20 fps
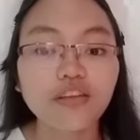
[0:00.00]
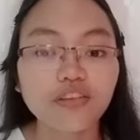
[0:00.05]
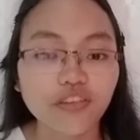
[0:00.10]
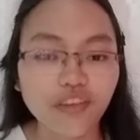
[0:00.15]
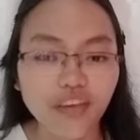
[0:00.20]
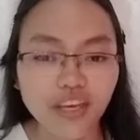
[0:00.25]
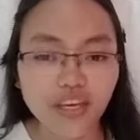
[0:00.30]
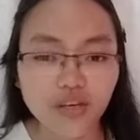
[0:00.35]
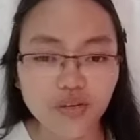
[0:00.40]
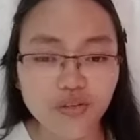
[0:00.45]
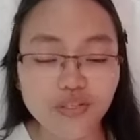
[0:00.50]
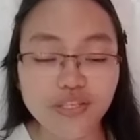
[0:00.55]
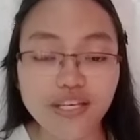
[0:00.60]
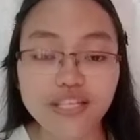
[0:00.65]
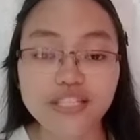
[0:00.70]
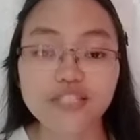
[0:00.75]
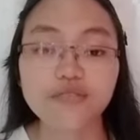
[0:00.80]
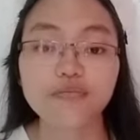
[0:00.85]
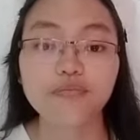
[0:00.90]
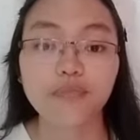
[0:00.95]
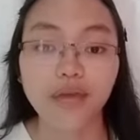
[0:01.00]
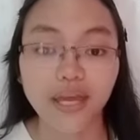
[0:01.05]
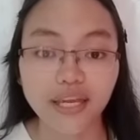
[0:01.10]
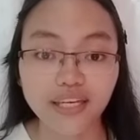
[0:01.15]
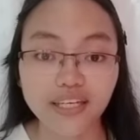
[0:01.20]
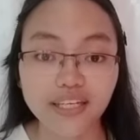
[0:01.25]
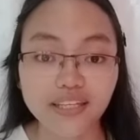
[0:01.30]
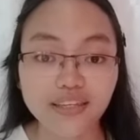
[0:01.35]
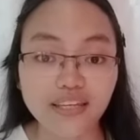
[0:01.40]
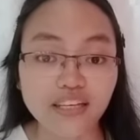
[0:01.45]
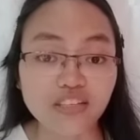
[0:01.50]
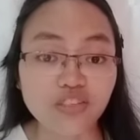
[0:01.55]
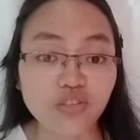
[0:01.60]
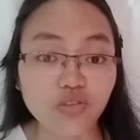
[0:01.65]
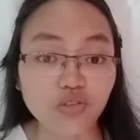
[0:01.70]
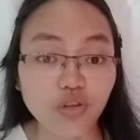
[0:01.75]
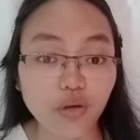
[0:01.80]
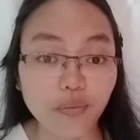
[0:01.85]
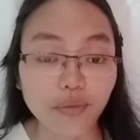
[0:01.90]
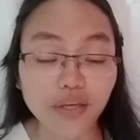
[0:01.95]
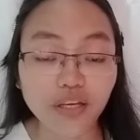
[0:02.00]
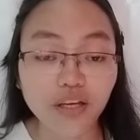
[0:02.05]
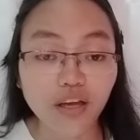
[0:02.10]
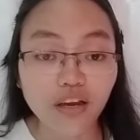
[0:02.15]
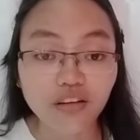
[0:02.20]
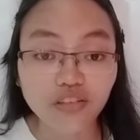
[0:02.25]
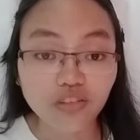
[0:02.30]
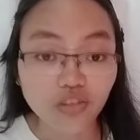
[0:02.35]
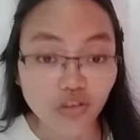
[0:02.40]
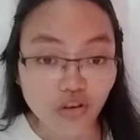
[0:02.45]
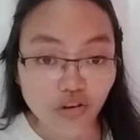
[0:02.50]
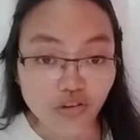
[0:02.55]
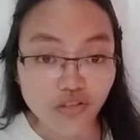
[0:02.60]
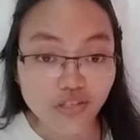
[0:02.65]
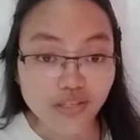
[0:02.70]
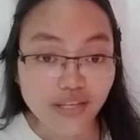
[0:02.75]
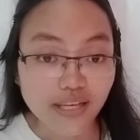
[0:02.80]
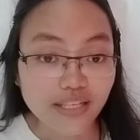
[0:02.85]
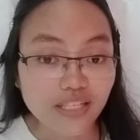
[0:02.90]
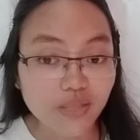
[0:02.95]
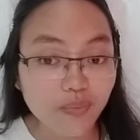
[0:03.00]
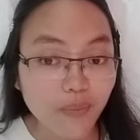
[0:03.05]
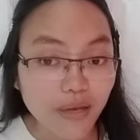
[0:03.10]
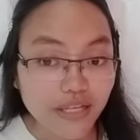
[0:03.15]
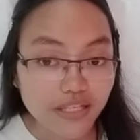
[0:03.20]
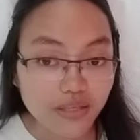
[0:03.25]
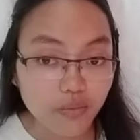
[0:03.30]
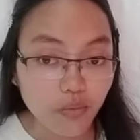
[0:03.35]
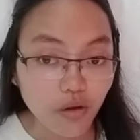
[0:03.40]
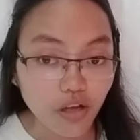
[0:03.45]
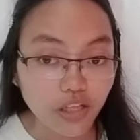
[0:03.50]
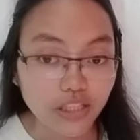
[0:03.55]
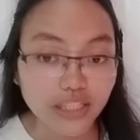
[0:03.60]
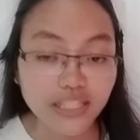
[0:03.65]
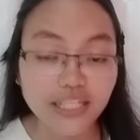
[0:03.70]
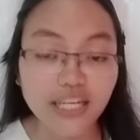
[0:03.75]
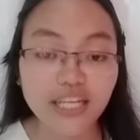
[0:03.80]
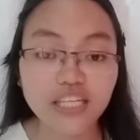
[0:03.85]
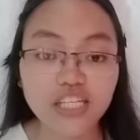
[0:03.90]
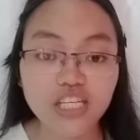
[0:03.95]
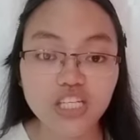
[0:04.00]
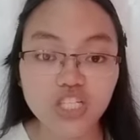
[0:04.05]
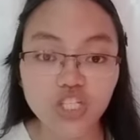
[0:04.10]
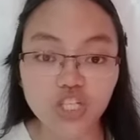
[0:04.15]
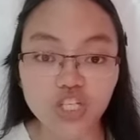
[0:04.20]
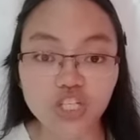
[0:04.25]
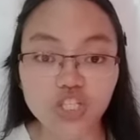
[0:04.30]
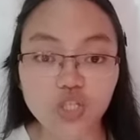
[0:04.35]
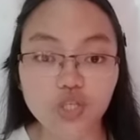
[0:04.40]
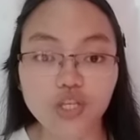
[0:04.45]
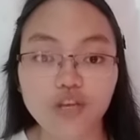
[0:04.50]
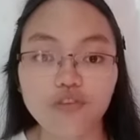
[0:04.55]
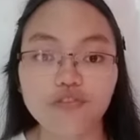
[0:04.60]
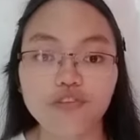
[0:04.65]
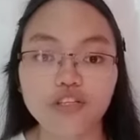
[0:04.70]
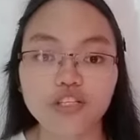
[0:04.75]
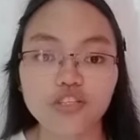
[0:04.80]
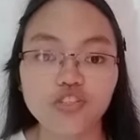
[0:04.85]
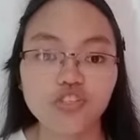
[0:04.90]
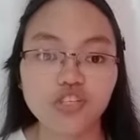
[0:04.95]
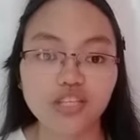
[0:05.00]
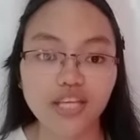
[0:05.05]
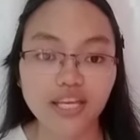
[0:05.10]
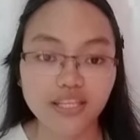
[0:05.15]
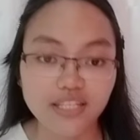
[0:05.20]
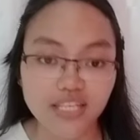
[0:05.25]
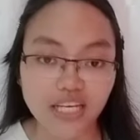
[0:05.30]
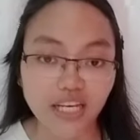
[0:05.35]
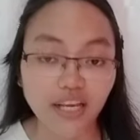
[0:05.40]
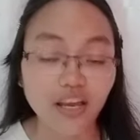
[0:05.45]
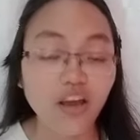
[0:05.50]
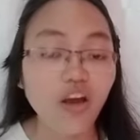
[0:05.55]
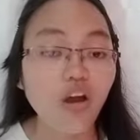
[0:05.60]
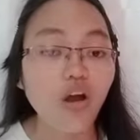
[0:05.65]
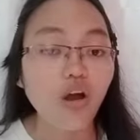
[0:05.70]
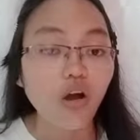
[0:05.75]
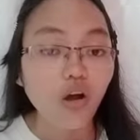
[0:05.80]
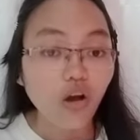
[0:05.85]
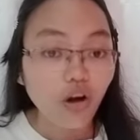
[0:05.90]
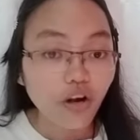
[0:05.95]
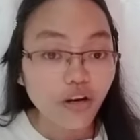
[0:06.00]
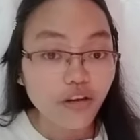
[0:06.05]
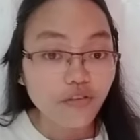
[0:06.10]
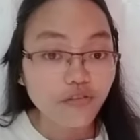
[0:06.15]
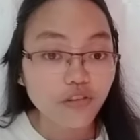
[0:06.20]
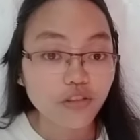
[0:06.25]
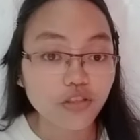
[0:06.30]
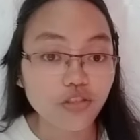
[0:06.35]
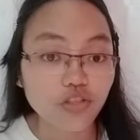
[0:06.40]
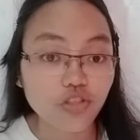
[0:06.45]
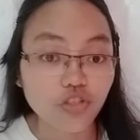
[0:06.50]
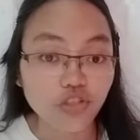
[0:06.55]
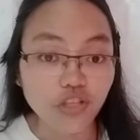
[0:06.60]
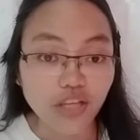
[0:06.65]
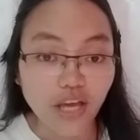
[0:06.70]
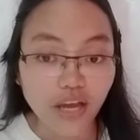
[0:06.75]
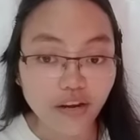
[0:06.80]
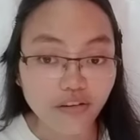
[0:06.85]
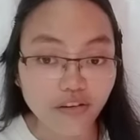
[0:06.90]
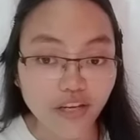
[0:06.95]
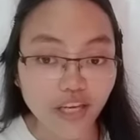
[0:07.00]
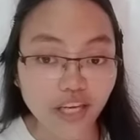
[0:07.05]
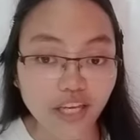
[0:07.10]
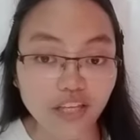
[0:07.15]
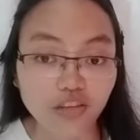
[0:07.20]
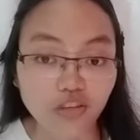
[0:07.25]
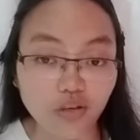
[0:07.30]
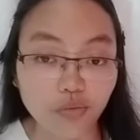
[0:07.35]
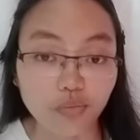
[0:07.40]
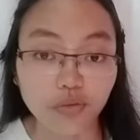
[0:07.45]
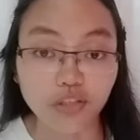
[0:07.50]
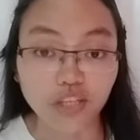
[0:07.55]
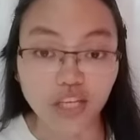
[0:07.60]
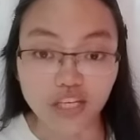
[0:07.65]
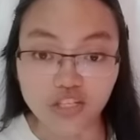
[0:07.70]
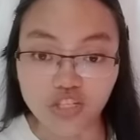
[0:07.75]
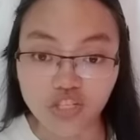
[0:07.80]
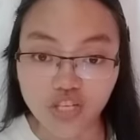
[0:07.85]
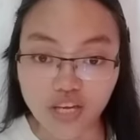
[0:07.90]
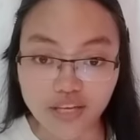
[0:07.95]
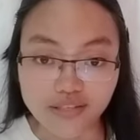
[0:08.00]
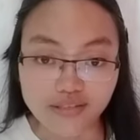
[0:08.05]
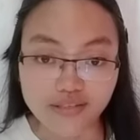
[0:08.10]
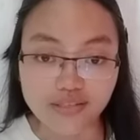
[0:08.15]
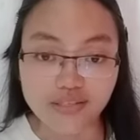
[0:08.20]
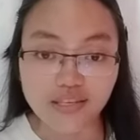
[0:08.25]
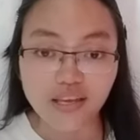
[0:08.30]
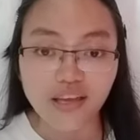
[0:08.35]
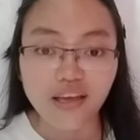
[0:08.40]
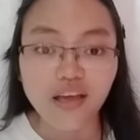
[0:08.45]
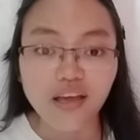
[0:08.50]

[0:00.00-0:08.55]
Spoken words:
They use as many taxonomic characters as possible in addition to the phylogenetic or evolutionary interpretations.